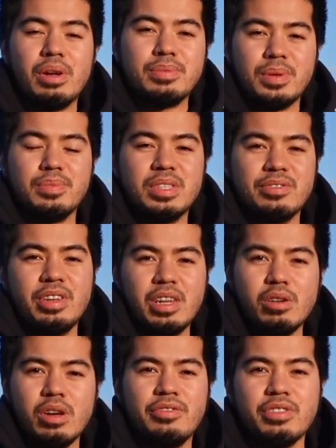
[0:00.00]
wraps up this
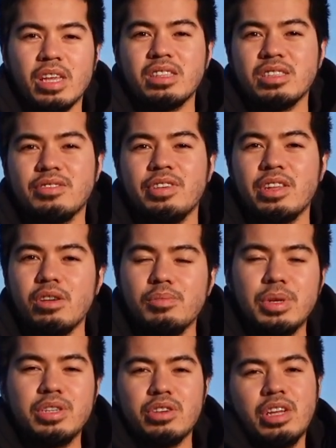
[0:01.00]
video. If you like this video,
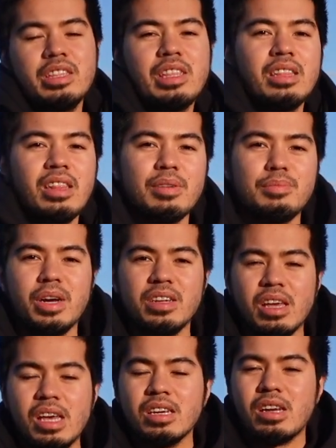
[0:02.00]
be sure to hit that like
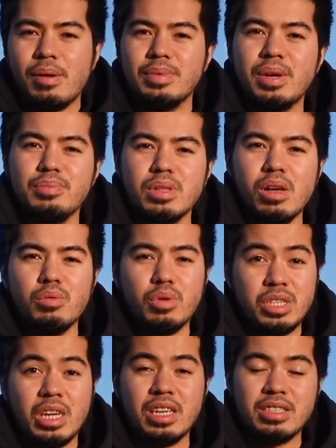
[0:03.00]
button. Comment down below
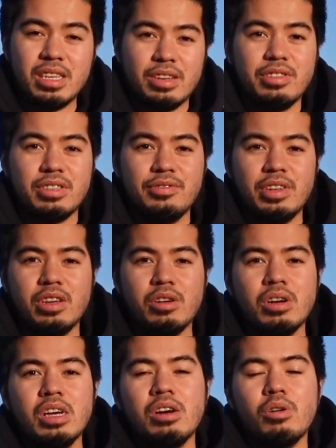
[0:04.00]
what you guys think of this video,
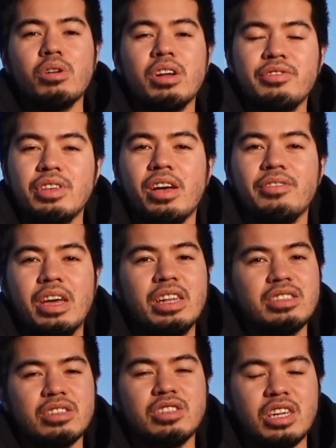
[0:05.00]
or if you have any
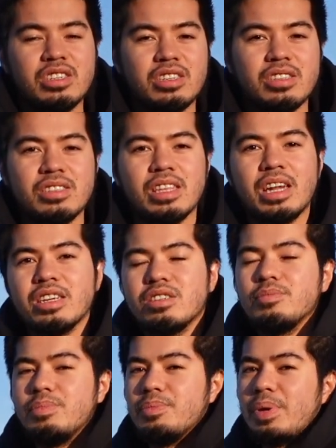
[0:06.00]
suggestions that I
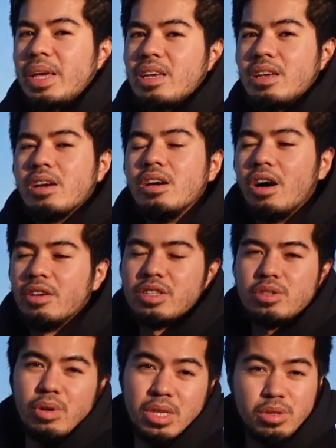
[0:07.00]
should be making on this
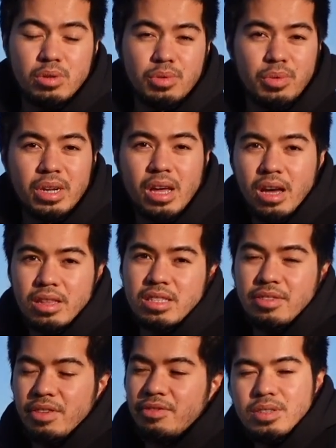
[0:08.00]
twenty twenty-one Honda
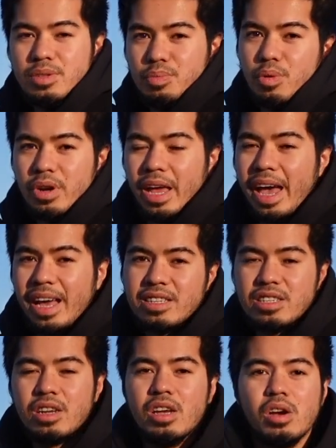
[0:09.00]
Civic Sport
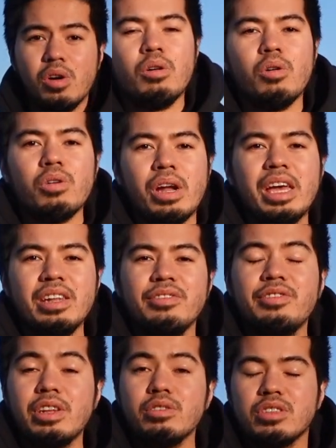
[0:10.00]
Hatch, or any
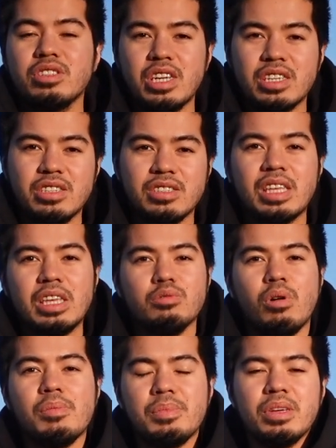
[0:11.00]
video suggestions that you
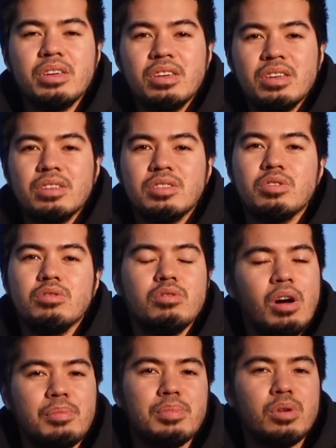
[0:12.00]
want me to
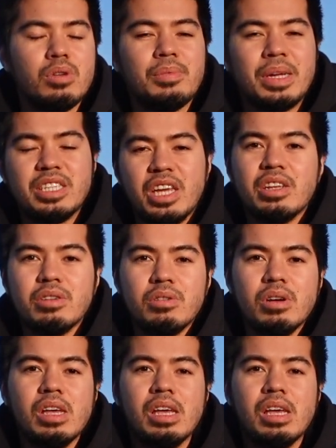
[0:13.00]
upload on my channel,